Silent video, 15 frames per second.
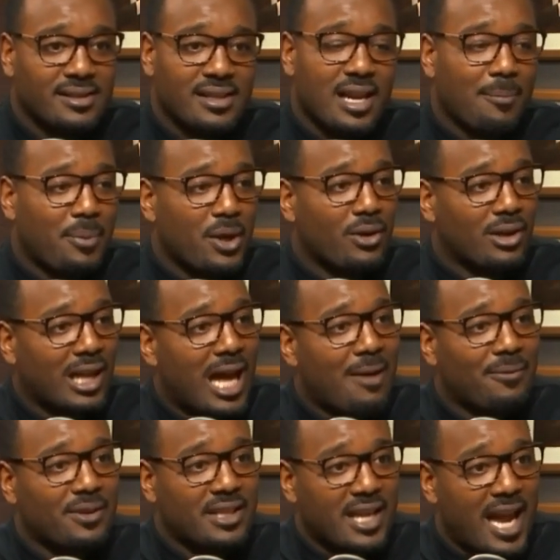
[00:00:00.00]
an uphill climb
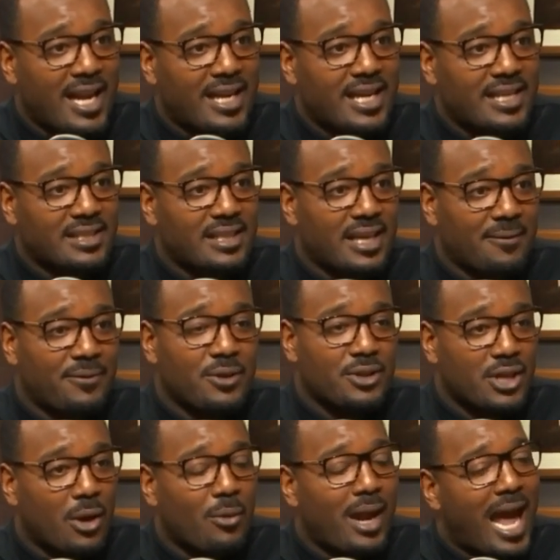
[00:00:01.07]
for the Yankees if you
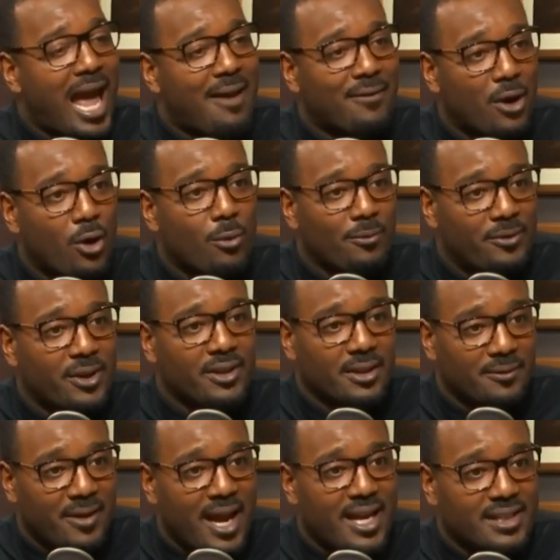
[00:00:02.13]
don't have home field
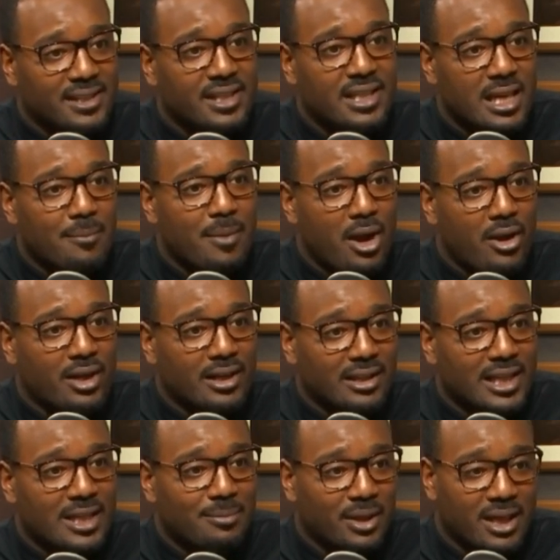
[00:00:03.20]
advantage in the American
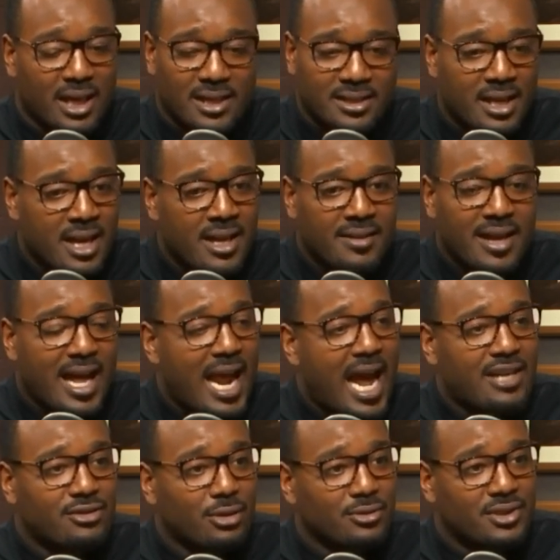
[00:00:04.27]
League, because that
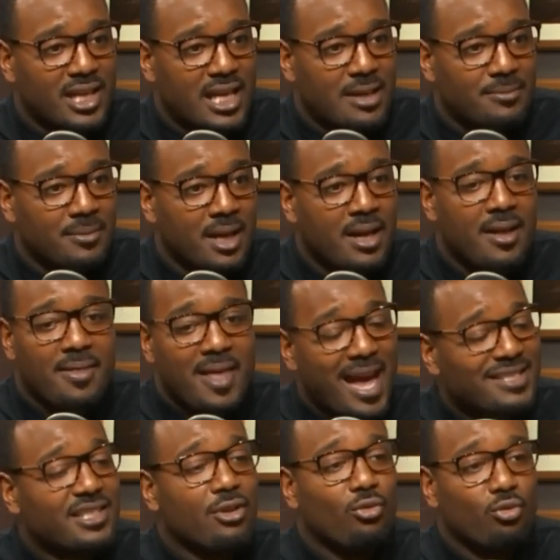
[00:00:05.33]
Astro team,
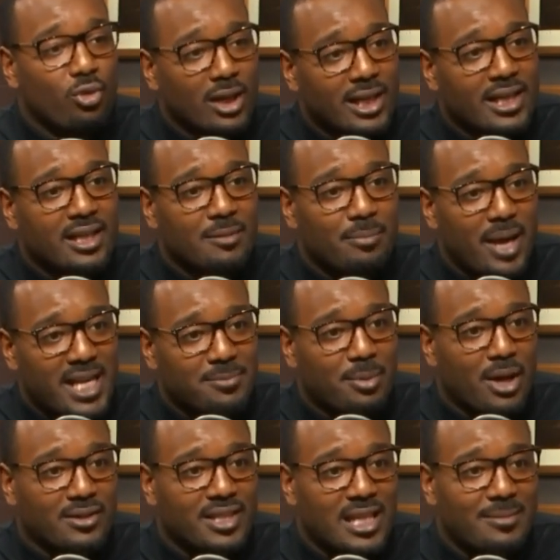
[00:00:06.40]
that's a really good
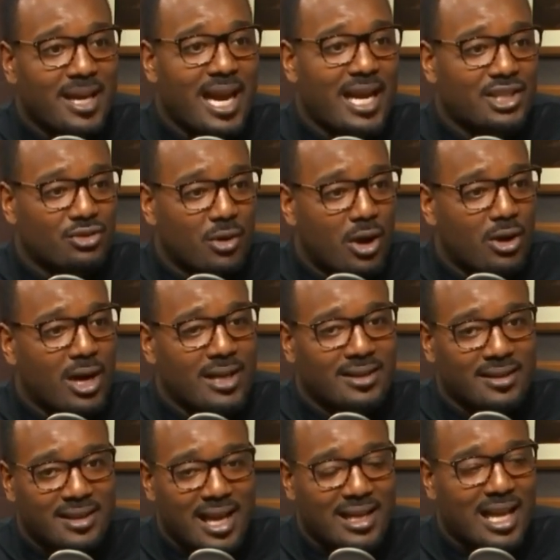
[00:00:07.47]
baseball team. They got stronger at
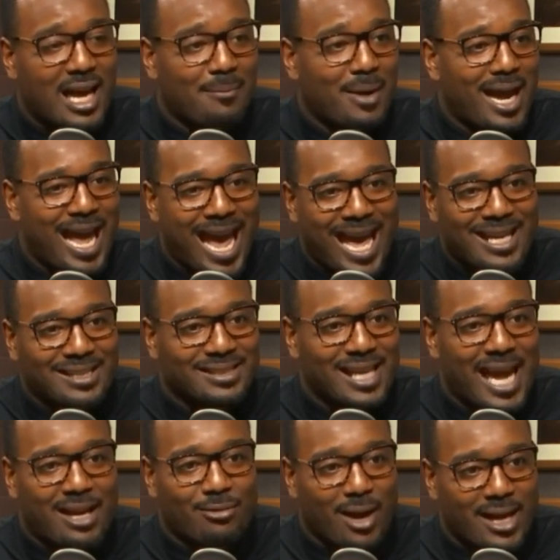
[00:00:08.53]
the deadline by adding
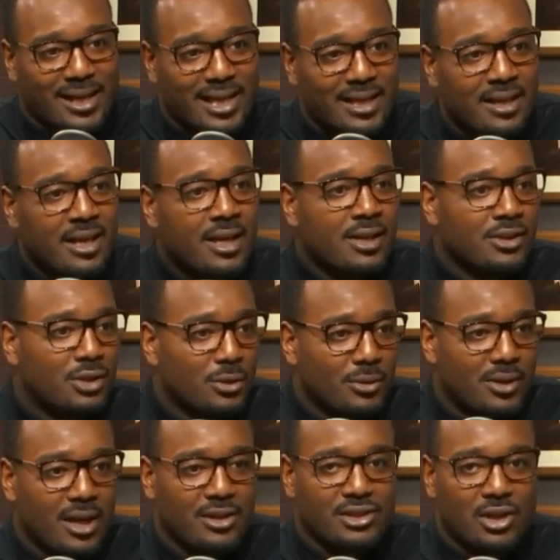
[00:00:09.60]
Zach Greinke to
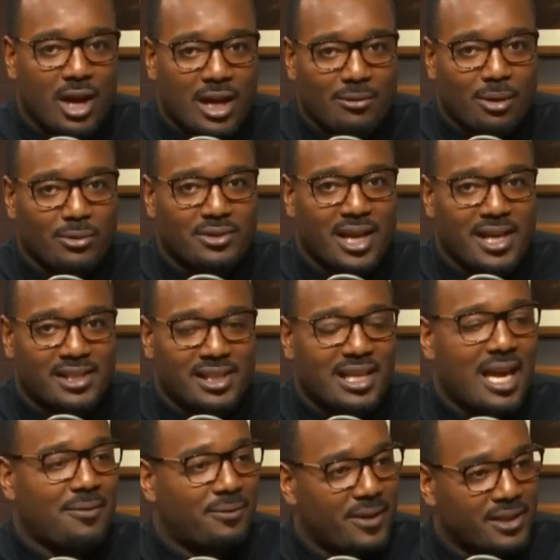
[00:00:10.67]
their starting rotation
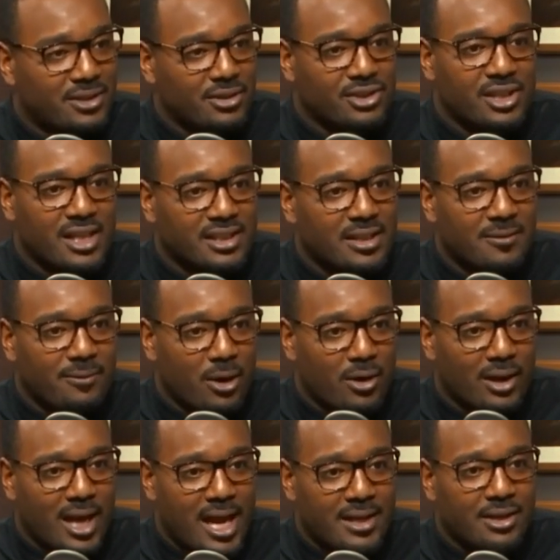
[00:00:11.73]
that features Justin
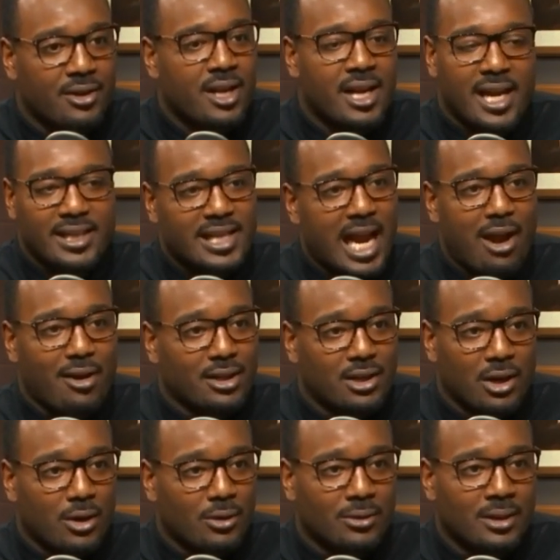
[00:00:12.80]
Verlander and Garrett
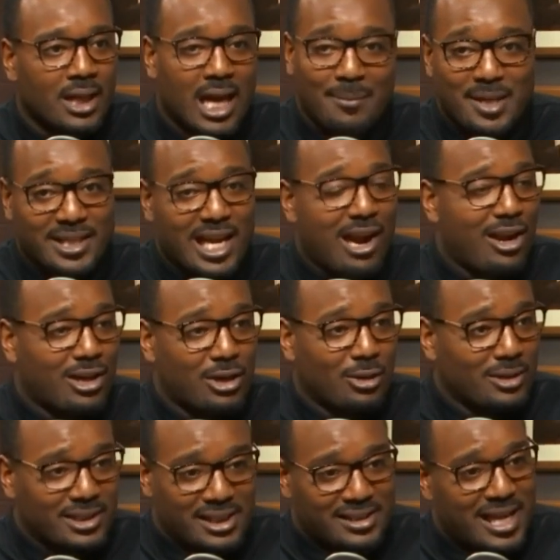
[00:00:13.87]
Cole. I mean, Garrett
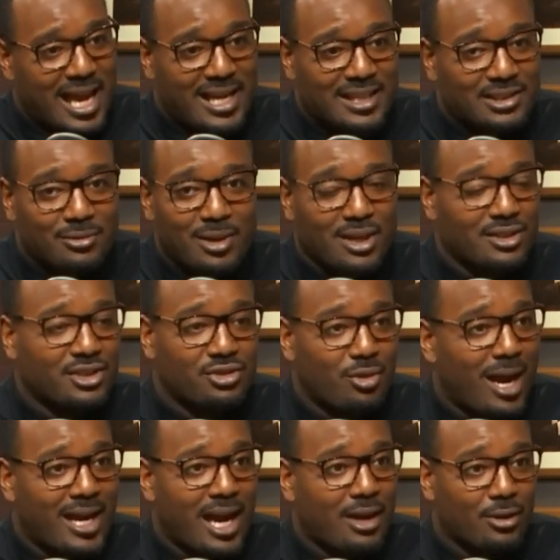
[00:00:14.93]
Cole, he just had his 300
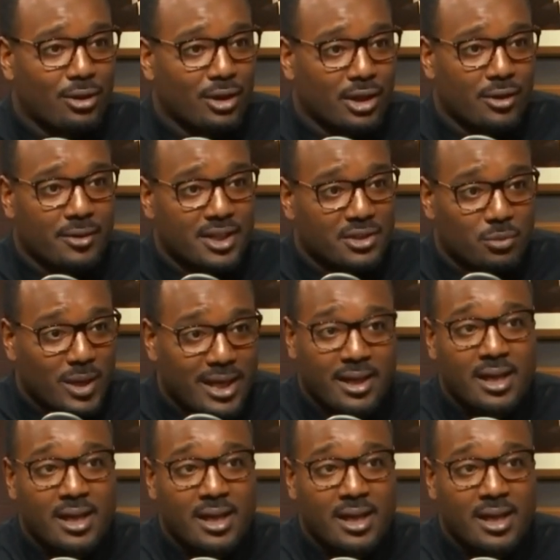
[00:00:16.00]
strikeout earlier this week.